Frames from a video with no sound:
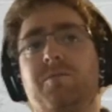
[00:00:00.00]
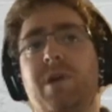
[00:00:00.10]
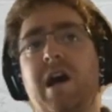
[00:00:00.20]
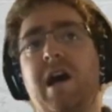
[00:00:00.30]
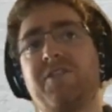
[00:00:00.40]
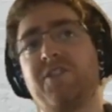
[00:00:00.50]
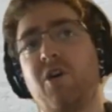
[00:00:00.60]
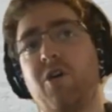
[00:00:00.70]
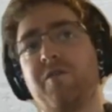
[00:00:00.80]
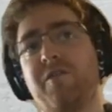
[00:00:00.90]
parts
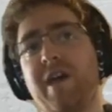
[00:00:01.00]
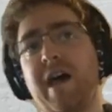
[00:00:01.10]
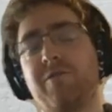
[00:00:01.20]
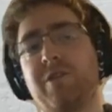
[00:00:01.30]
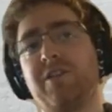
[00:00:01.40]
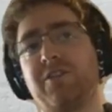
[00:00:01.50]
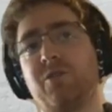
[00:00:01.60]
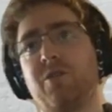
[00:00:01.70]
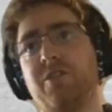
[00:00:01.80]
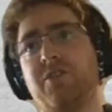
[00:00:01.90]
of that
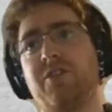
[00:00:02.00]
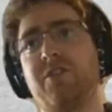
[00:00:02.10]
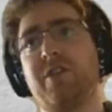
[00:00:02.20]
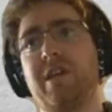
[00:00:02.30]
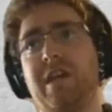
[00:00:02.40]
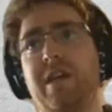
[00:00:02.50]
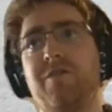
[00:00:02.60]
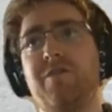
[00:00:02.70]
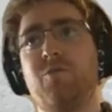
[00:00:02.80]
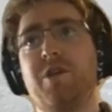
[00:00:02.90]
resource, if
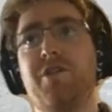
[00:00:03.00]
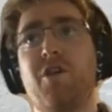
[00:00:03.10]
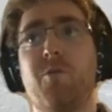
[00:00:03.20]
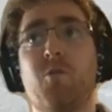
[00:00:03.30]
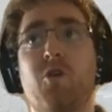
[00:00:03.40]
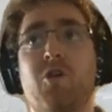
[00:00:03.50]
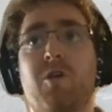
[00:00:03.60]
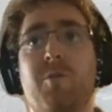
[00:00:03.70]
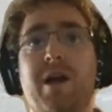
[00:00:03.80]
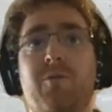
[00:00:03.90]
you want to know
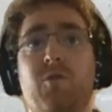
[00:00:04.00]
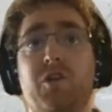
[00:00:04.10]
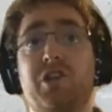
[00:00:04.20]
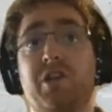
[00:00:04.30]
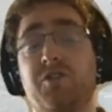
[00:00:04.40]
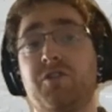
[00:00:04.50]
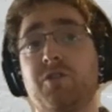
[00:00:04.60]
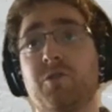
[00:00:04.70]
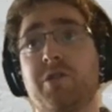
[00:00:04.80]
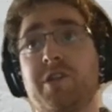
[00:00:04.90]
more about what you can
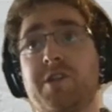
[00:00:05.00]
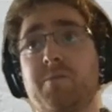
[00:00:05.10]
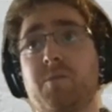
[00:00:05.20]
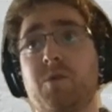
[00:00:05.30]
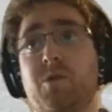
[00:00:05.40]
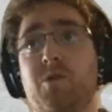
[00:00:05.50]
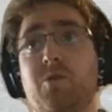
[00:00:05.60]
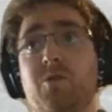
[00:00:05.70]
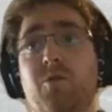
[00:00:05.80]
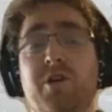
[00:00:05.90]
do with them
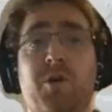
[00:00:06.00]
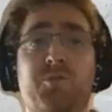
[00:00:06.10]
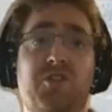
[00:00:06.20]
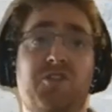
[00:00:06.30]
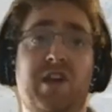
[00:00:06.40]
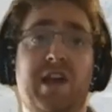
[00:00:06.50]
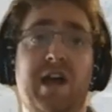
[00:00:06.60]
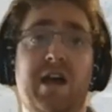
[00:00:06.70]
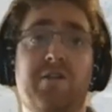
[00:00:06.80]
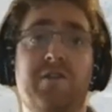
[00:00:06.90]
or what options they
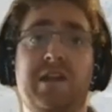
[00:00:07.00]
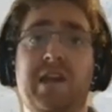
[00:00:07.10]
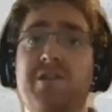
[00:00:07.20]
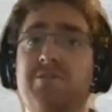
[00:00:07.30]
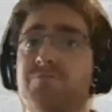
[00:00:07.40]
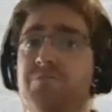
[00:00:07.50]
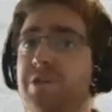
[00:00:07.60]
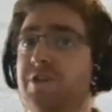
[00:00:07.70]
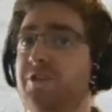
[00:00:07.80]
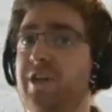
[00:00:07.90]
have, again,
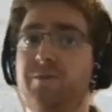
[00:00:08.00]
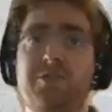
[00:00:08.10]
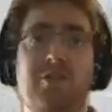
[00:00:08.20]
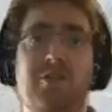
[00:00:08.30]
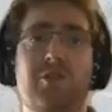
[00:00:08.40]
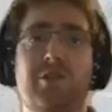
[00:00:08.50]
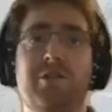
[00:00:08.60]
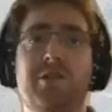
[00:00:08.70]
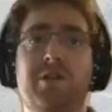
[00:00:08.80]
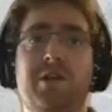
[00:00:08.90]
just keep scrolling
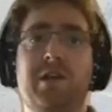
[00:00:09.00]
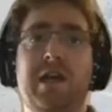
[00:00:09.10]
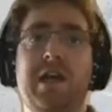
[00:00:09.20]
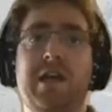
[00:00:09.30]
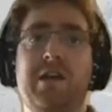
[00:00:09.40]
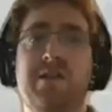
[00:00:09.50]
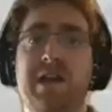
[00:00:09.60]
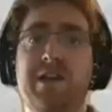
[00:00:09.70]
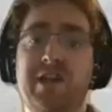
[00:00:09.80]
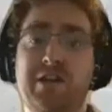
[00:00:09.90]
and
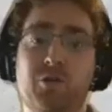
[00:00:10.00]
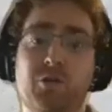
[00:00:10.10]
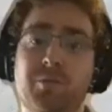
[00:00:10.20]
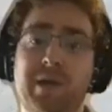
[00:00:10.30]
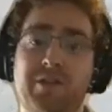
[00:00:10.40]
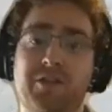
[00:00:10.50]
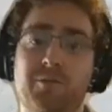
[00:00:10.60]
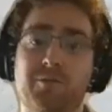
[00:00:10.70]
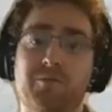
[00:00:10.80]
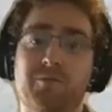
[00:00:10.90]
they tell you all about
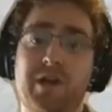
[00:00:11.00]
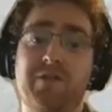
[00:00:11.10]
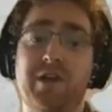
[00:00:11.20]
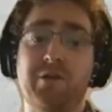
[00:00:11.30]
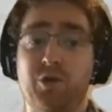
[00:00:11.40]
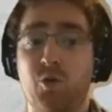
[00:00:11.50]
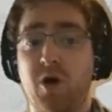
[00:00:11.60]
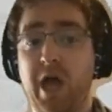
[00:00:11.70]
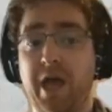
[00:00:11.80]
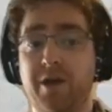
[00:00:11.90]
them, if they're
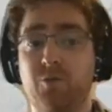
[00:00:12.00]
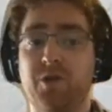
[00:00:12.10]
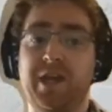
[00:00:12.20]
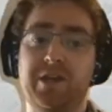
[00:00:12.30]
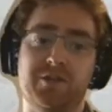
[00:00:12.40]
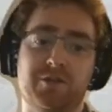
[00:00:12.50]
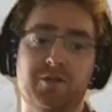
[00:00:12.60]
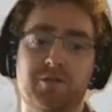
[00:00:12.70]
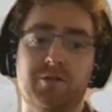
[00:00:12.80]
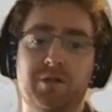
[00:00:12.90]
required, what they do,